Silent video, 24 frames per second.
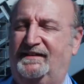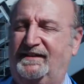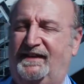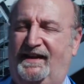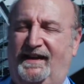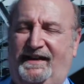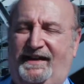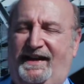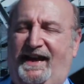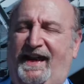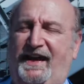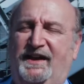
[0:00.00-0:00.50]

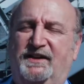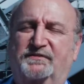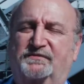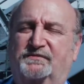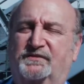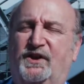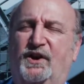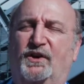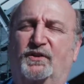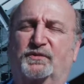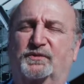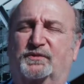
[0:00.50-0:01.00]
a can
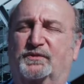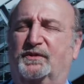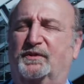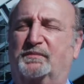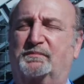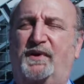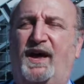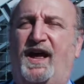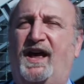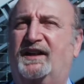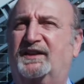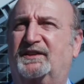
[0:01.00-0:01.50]
of Coke or a
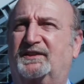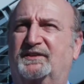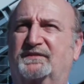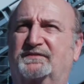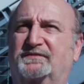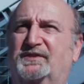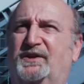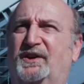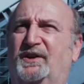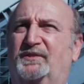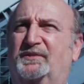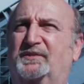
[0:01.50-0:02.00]
bottle
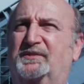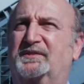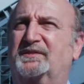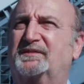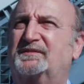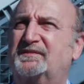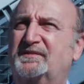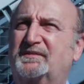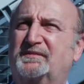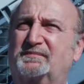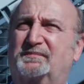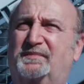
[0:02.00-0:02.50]
of Coke
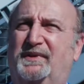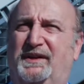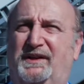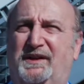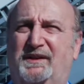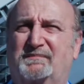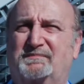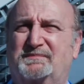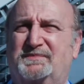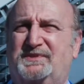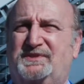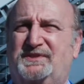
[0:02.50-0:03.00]

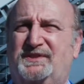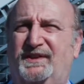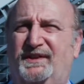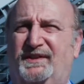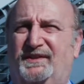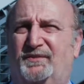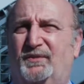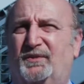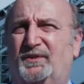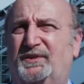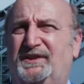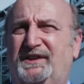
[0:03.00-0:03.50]
becomes
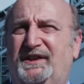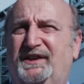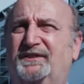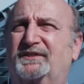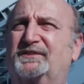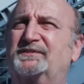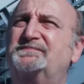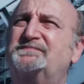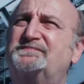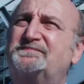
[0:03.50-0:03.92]
an ordeal.